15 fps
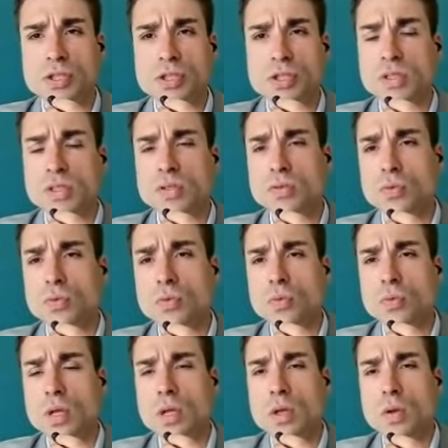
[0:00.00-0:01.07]
intelligence
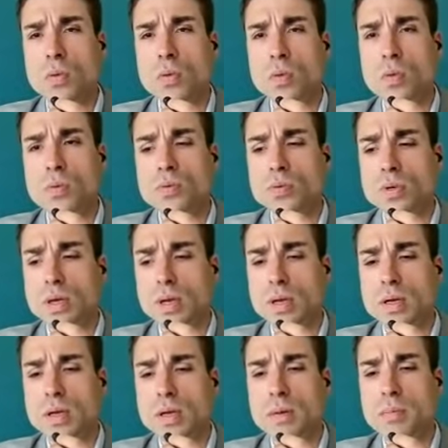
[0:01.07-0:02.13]
tool, will
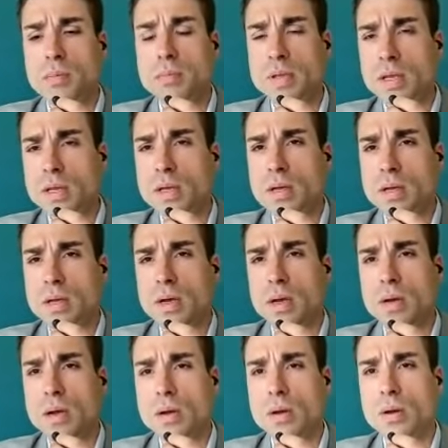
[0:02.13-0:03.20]
be
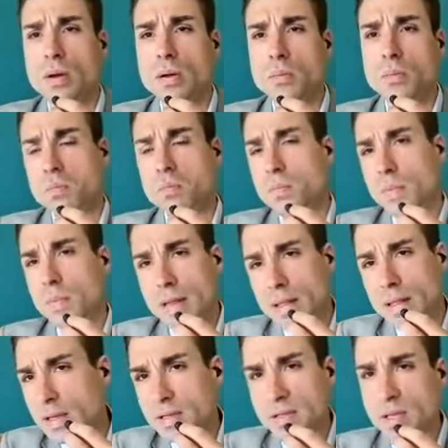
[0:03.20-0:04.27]

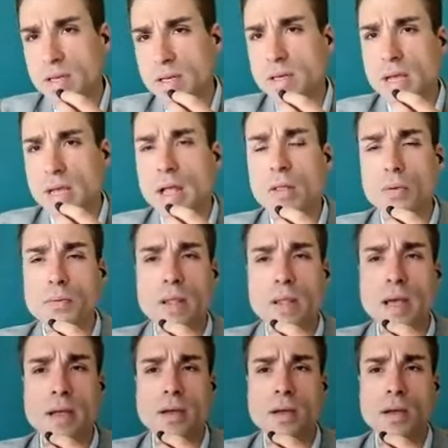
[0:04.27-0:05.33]
at least a yellow
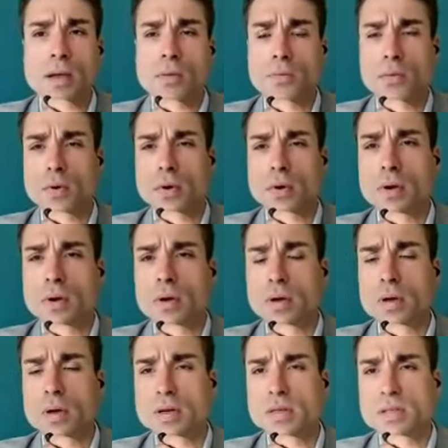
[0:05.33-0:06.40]
flag for
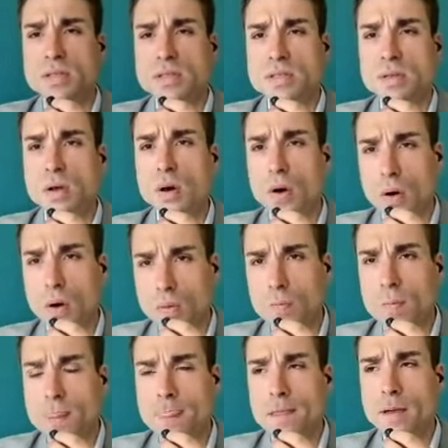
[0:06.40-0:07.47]
us
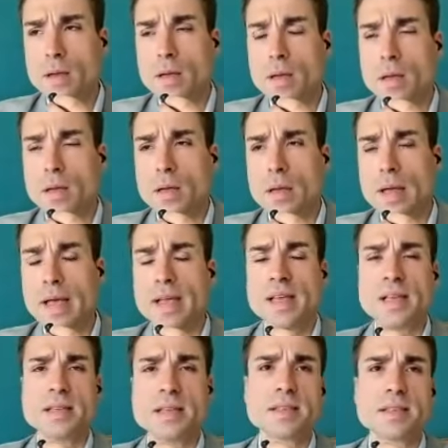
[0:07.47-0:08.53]
all.
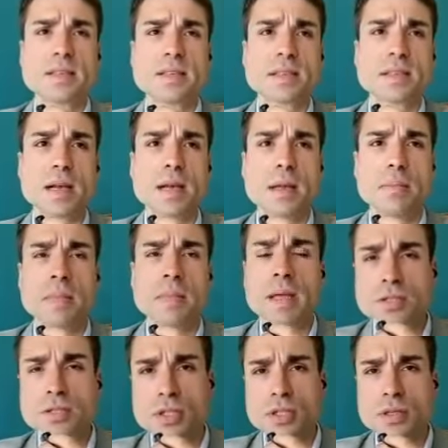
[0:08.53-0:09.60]
As I
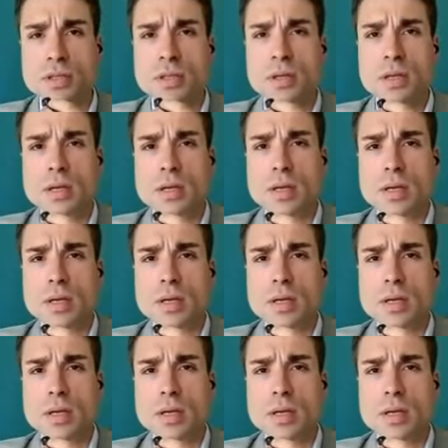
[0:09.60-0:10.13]
mentioned,